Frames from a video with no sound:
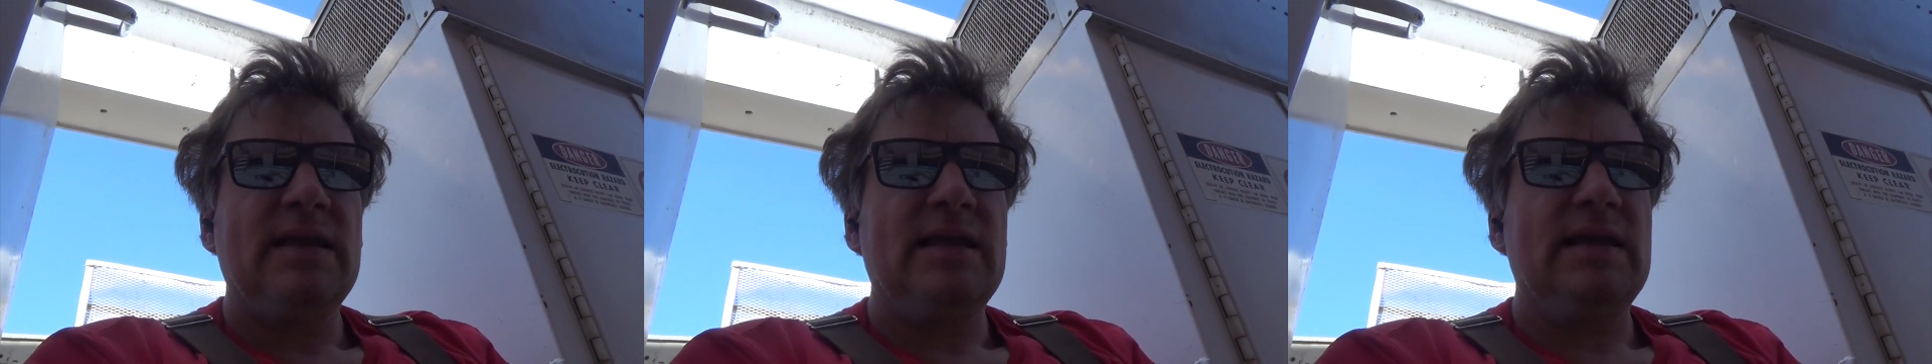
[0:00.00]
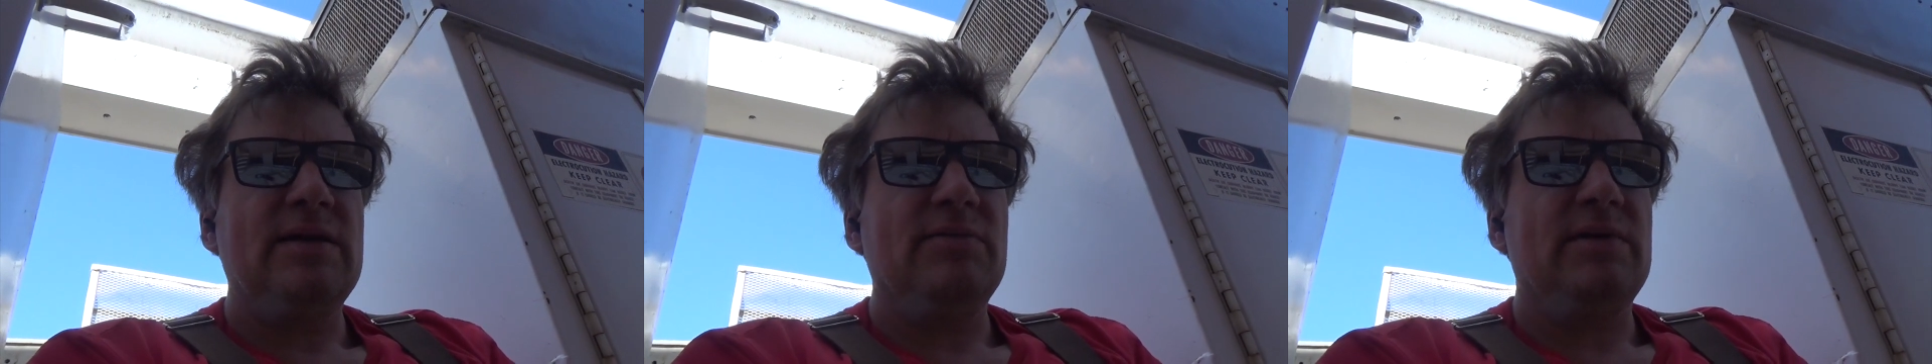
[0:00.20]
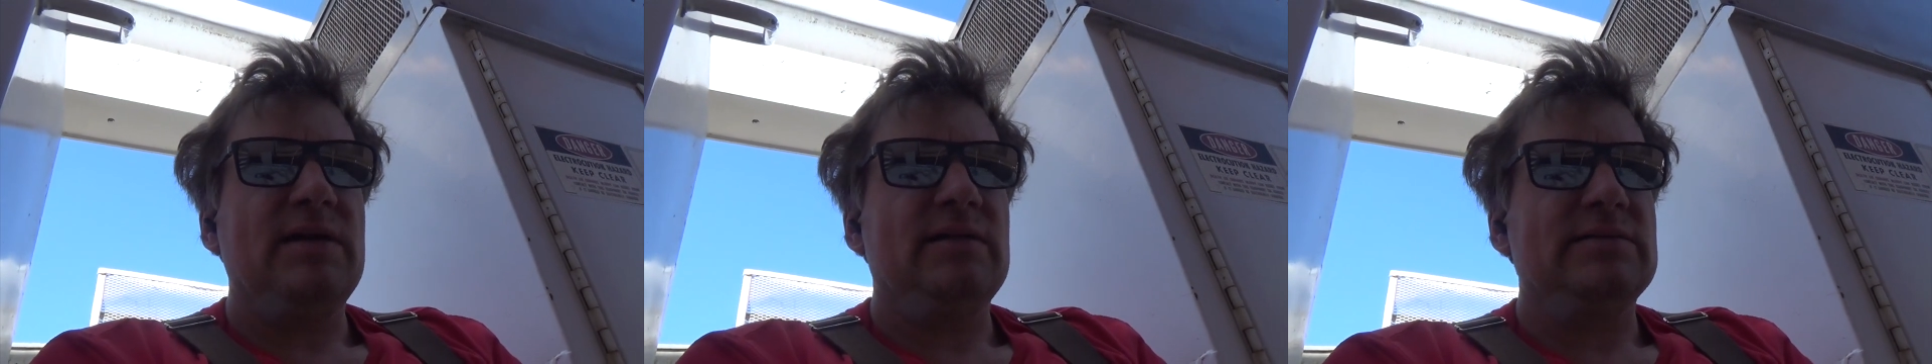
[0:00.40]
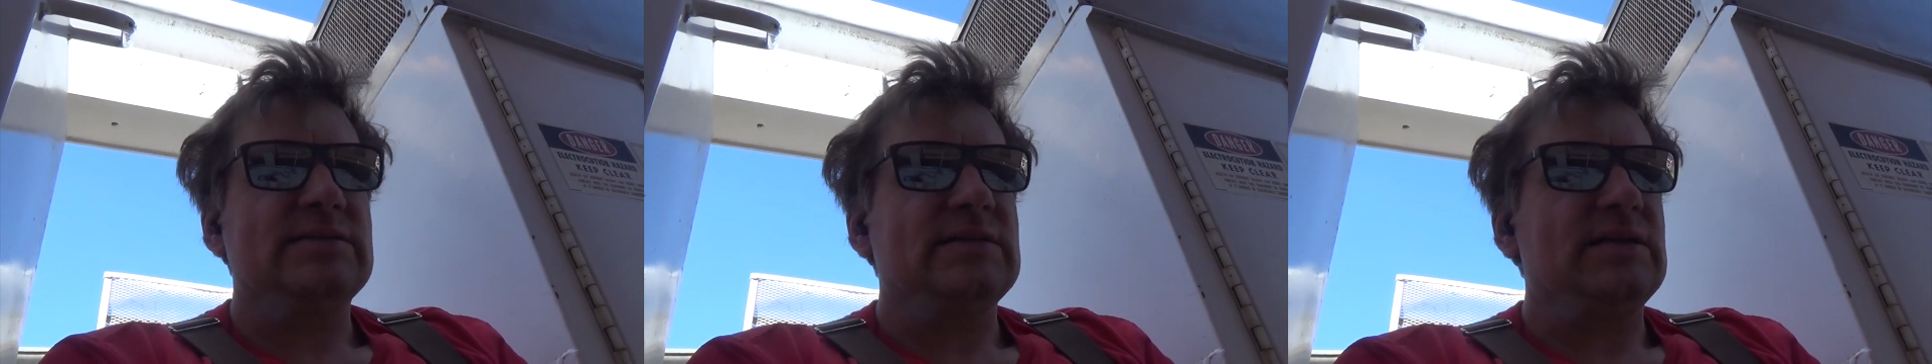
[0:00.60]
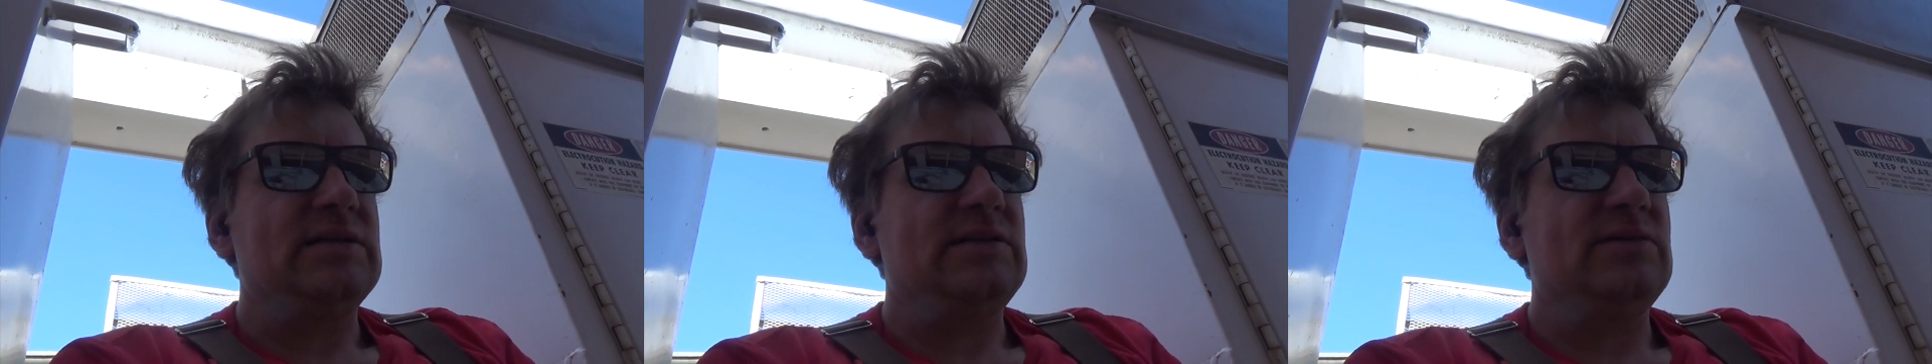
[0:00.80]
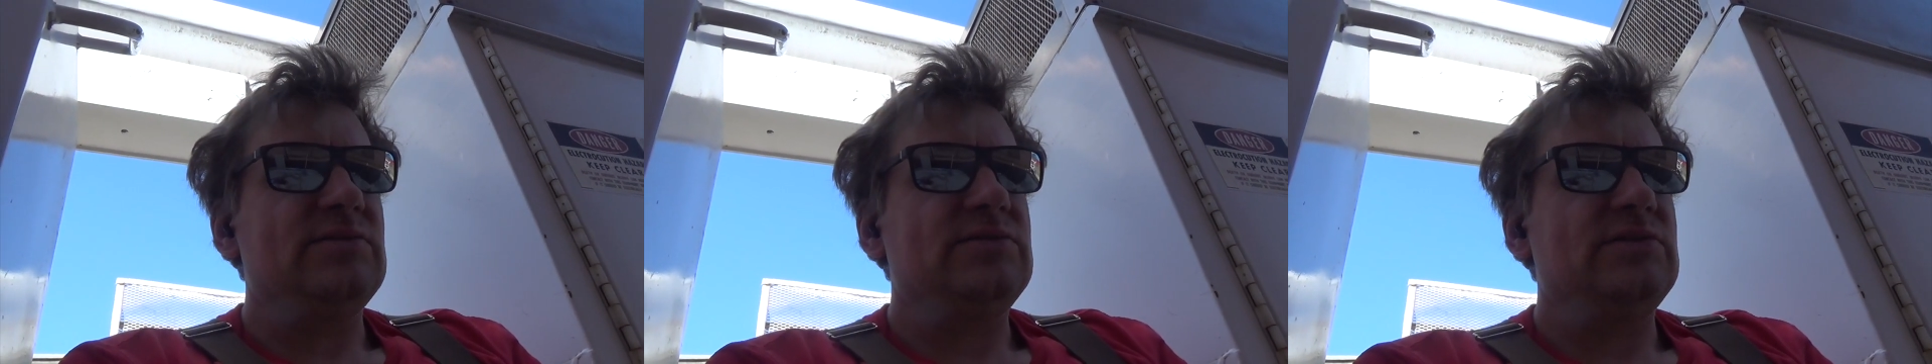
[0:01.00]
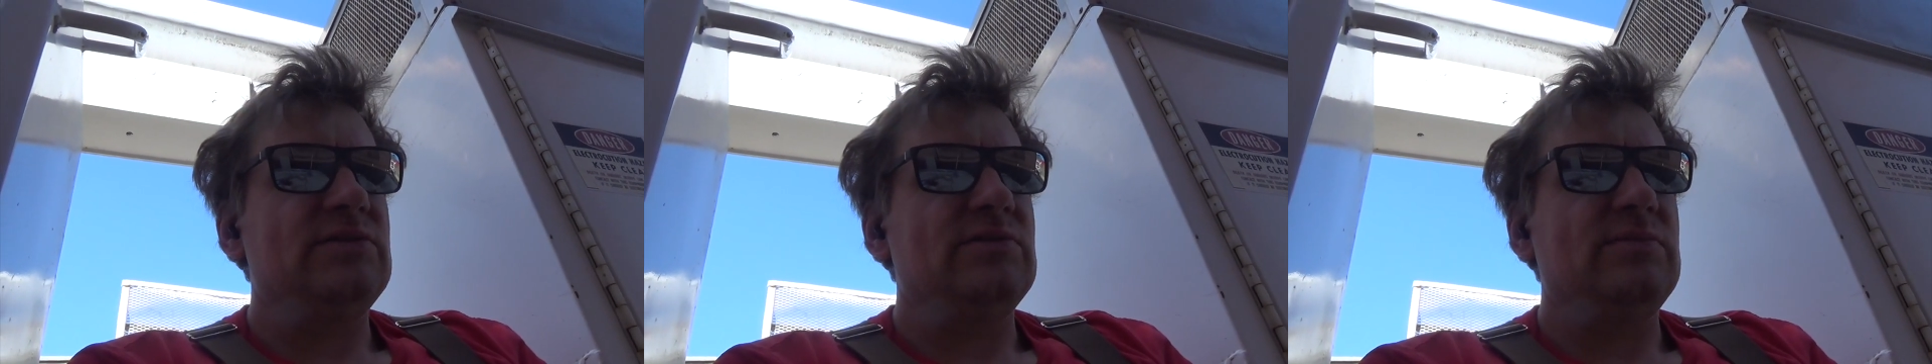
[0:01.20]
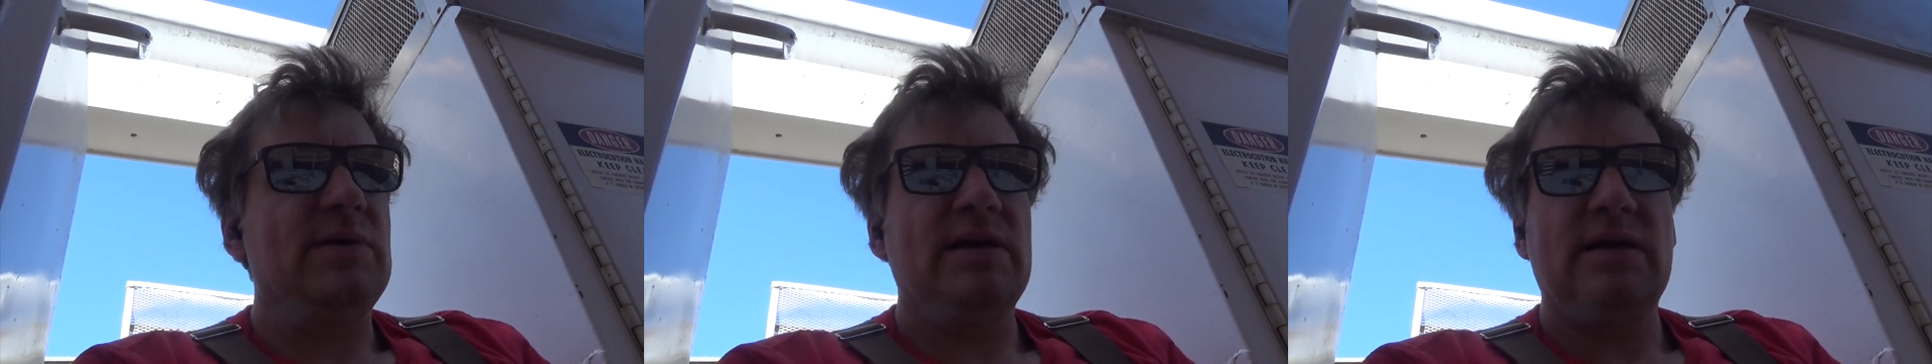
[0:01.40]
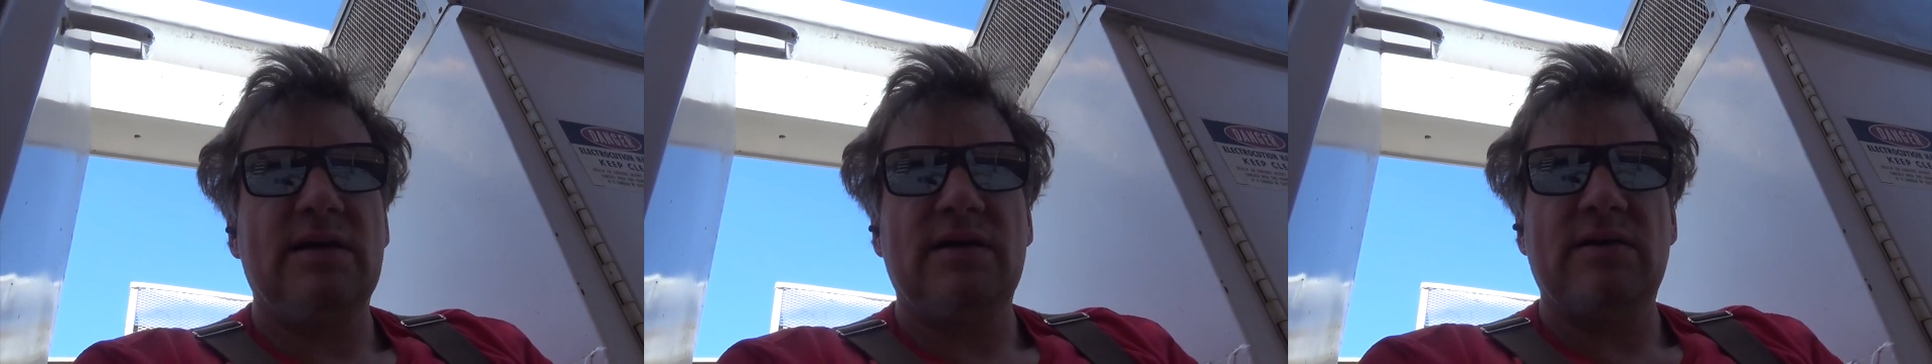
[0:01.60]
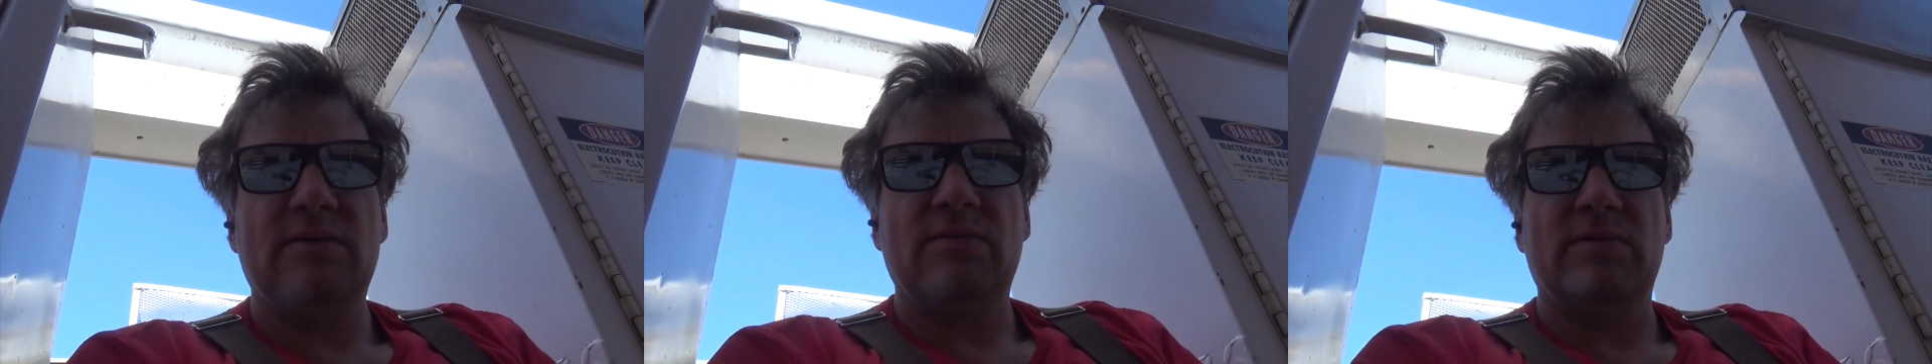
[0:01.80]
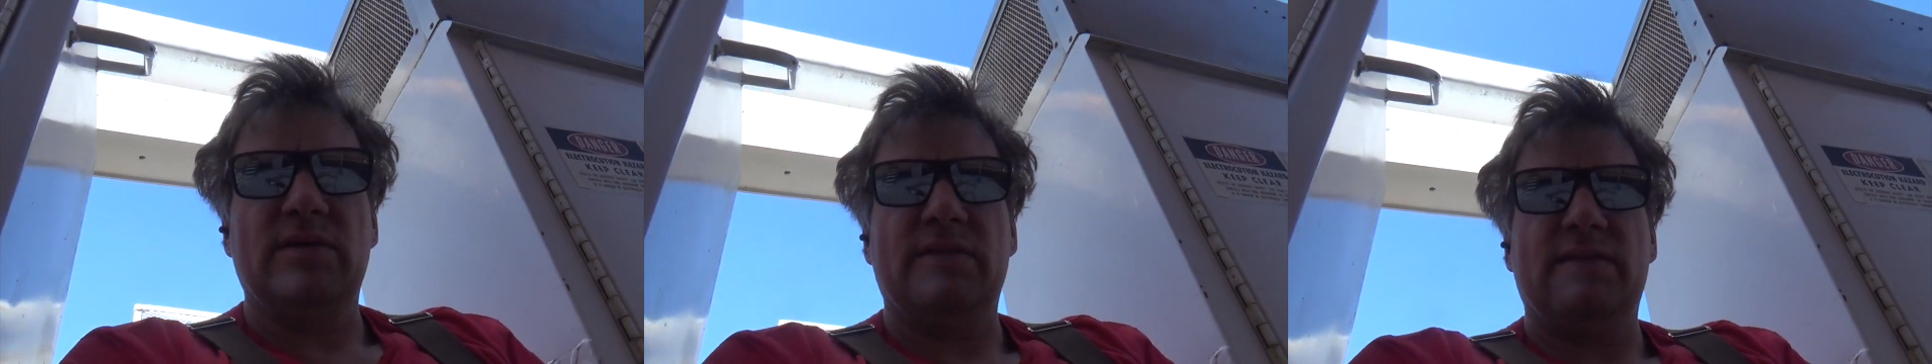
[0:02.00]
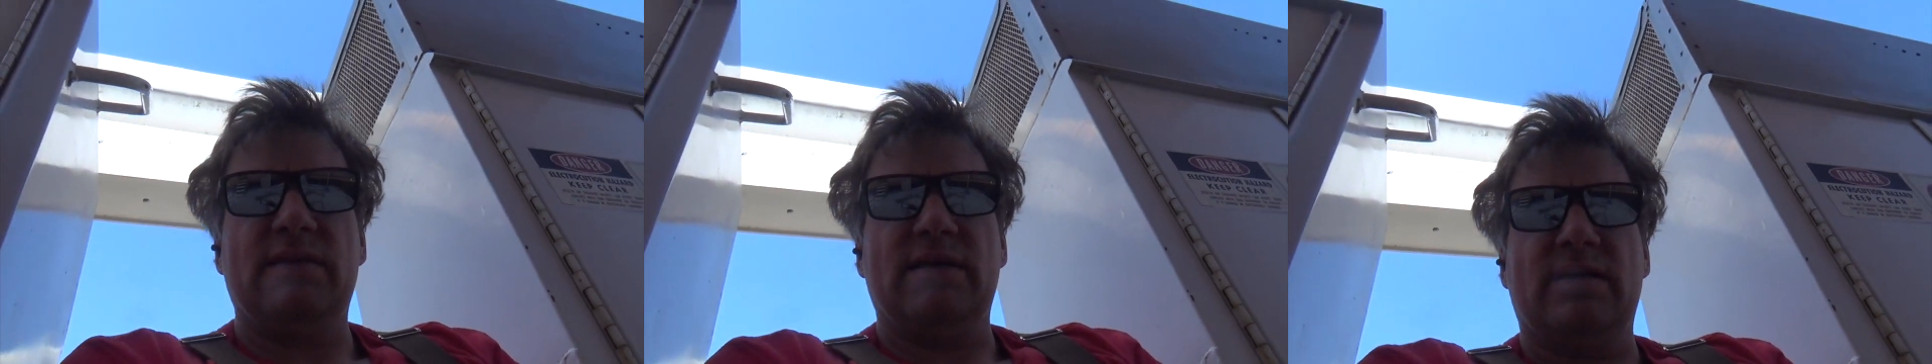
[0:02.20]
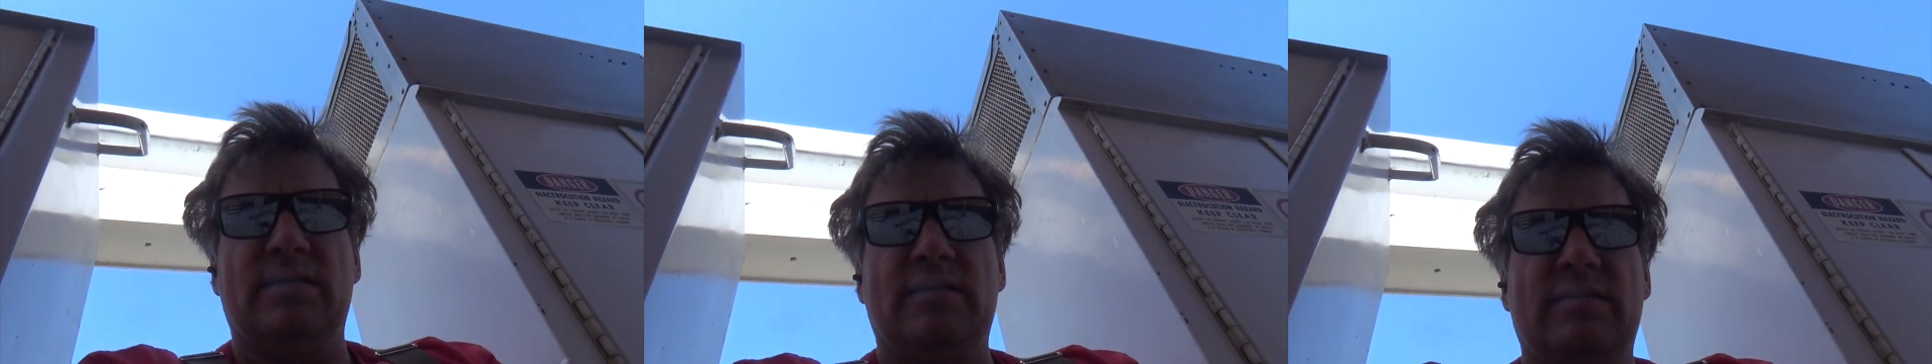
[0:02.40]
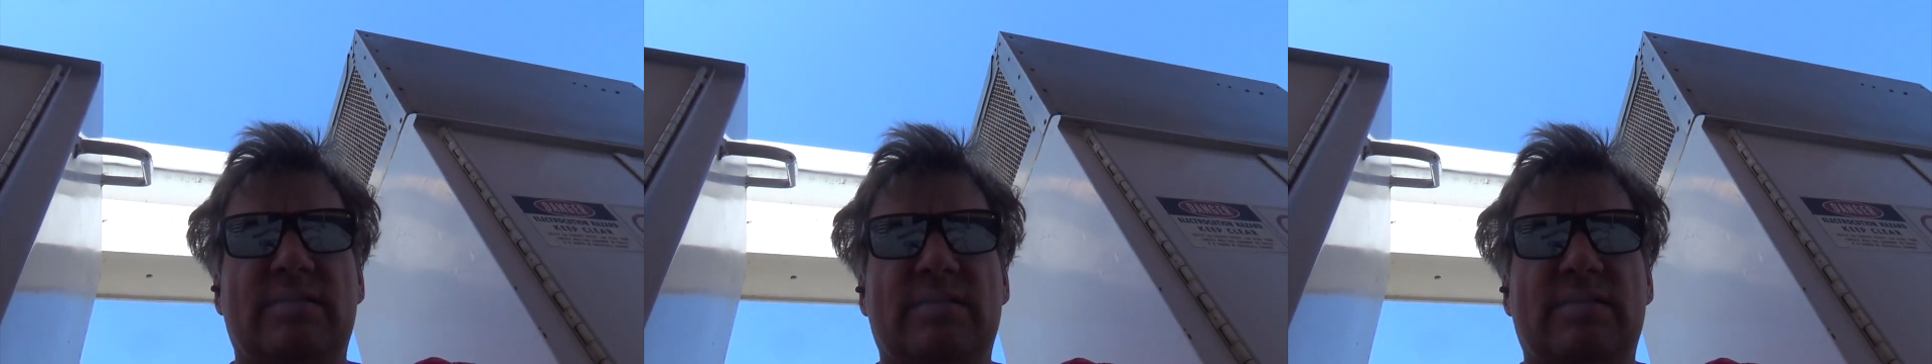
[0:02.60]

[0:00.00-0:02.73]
anyone else on YouTube with a